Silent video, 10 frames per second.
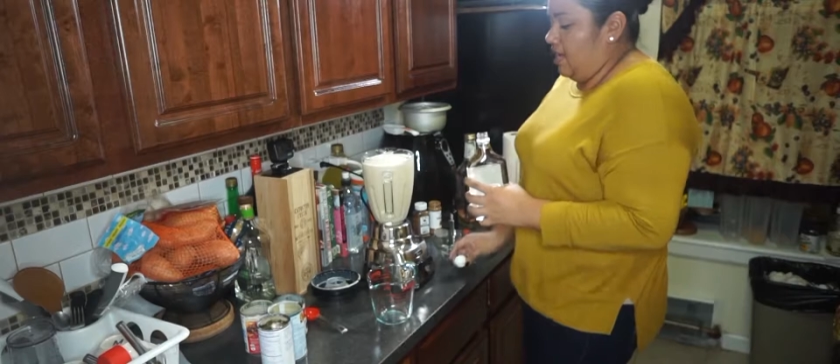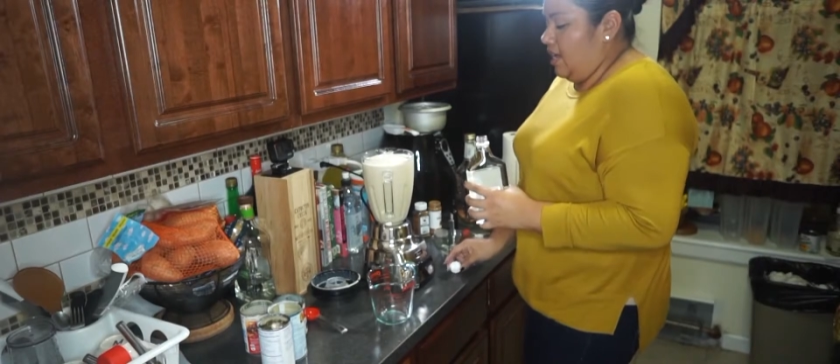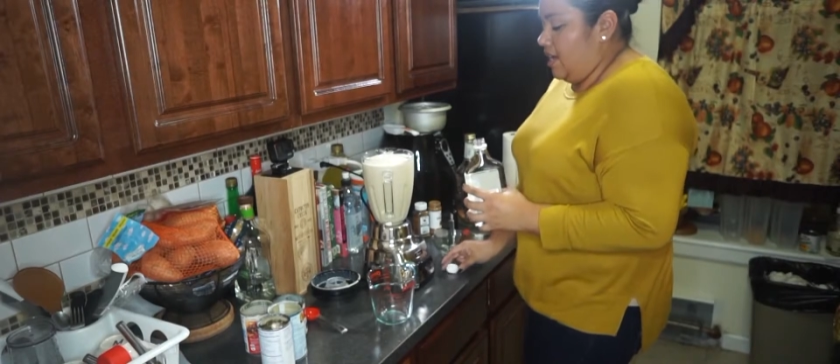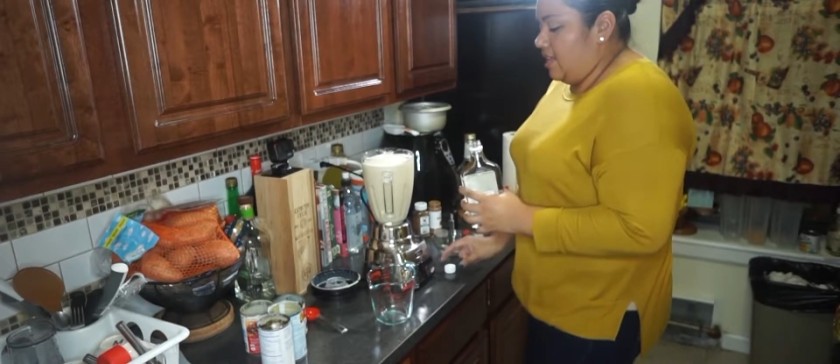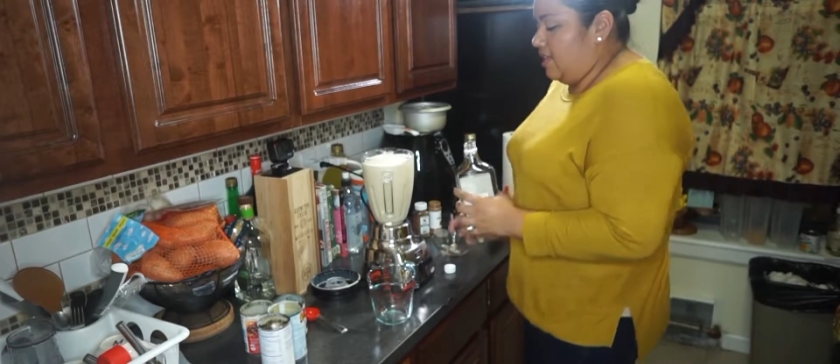
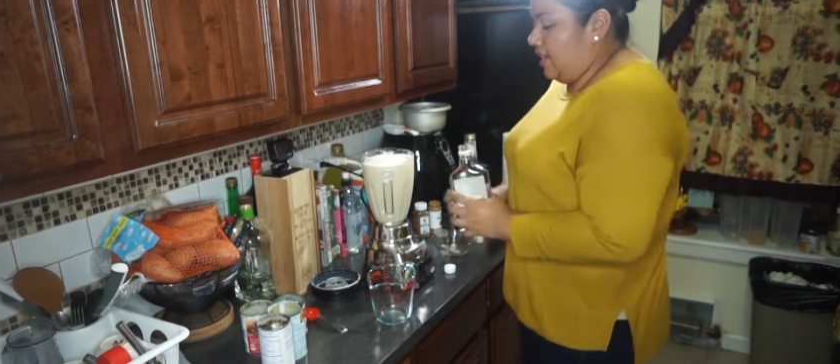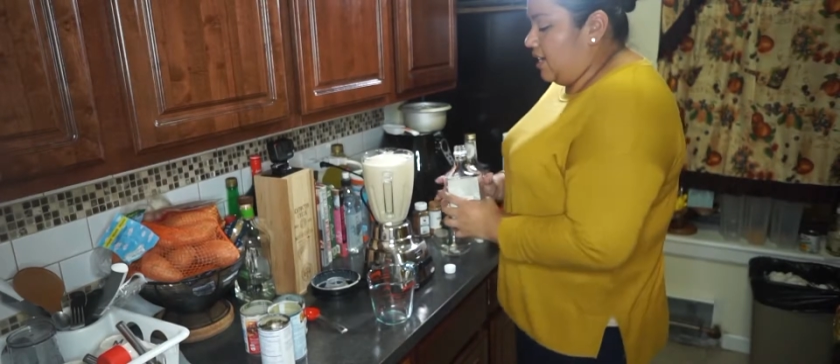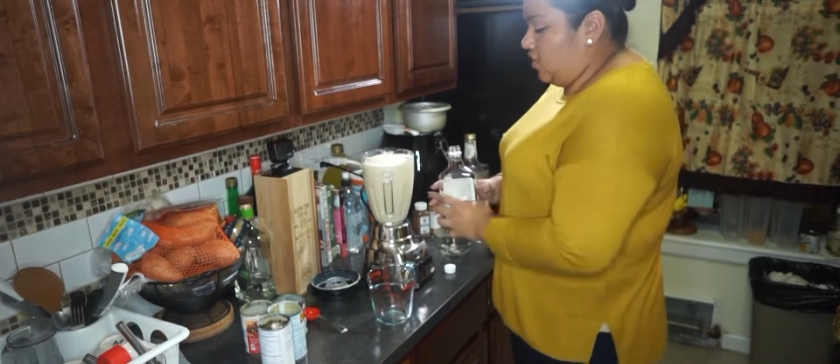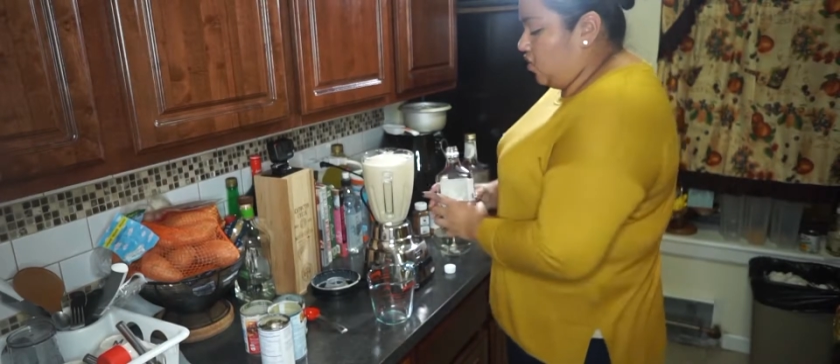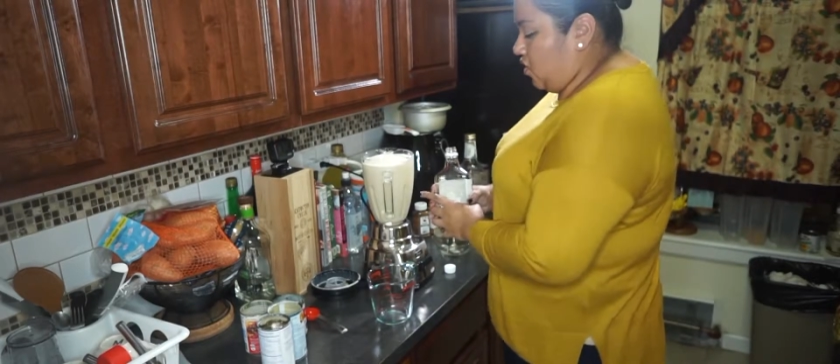and then
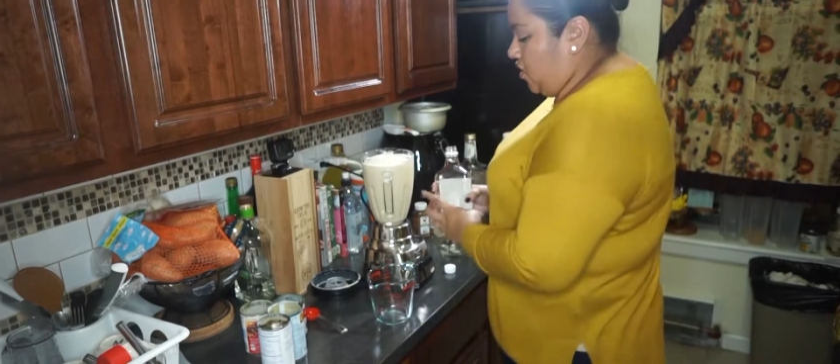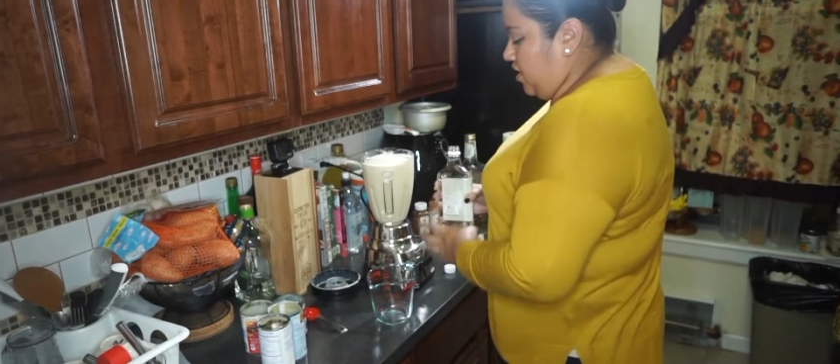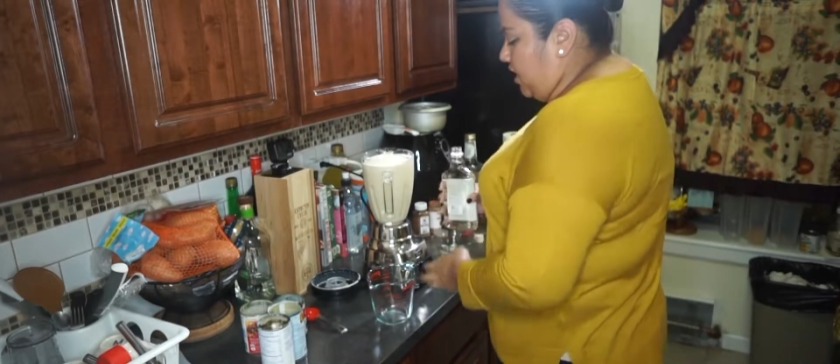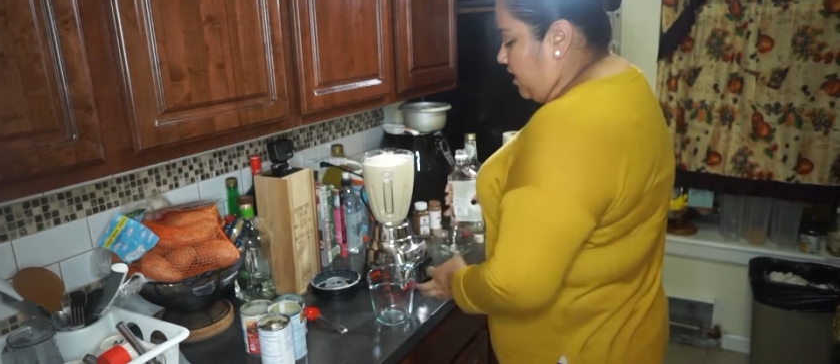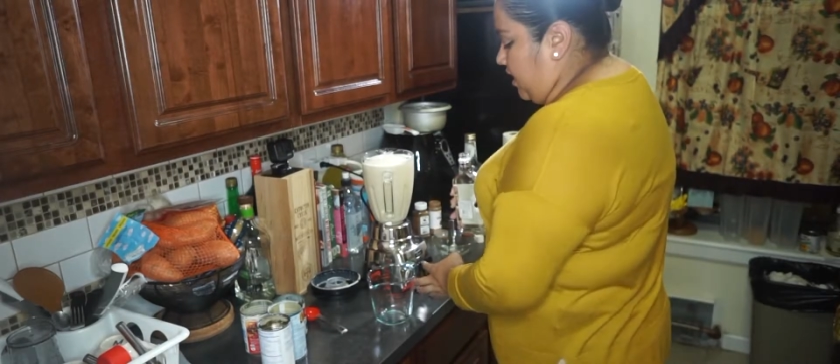again to your
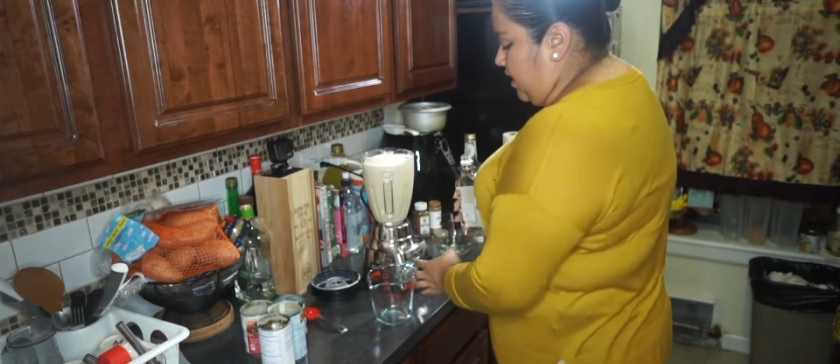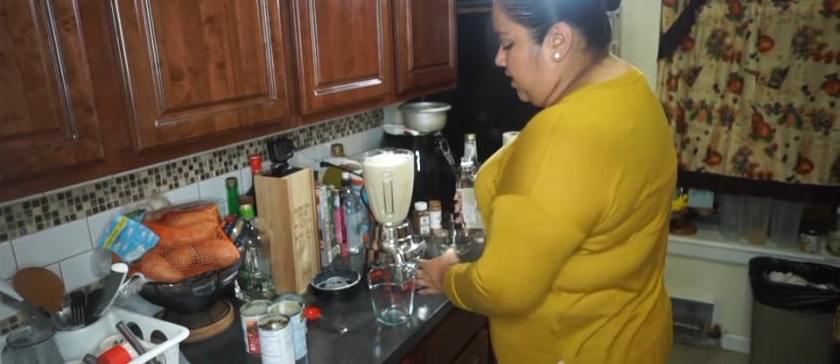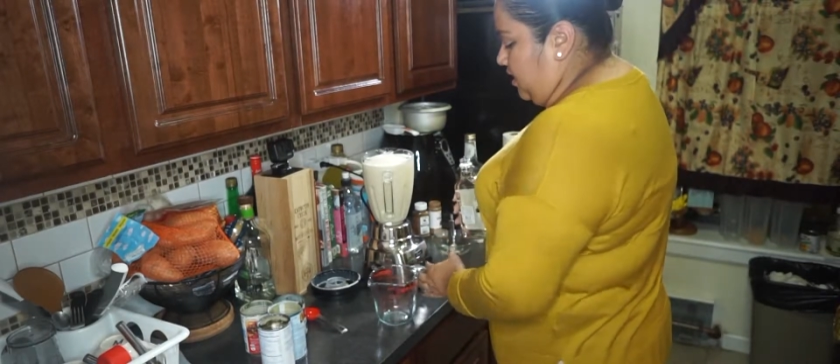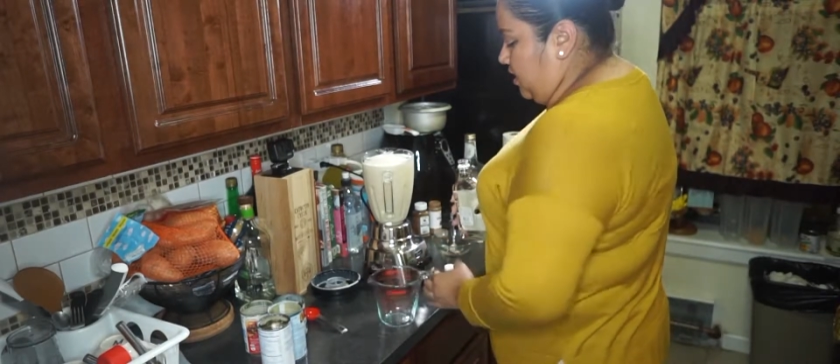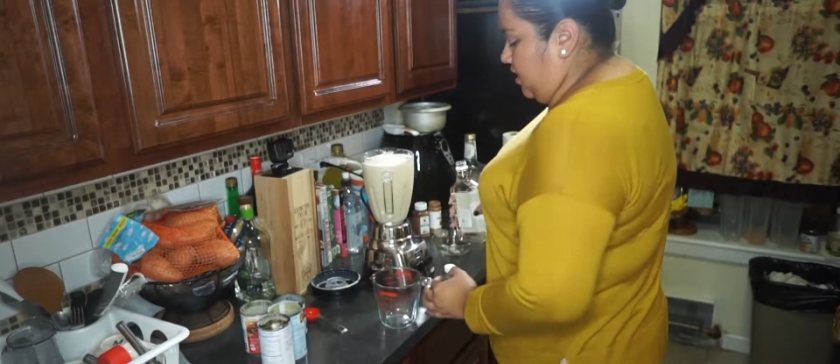liking.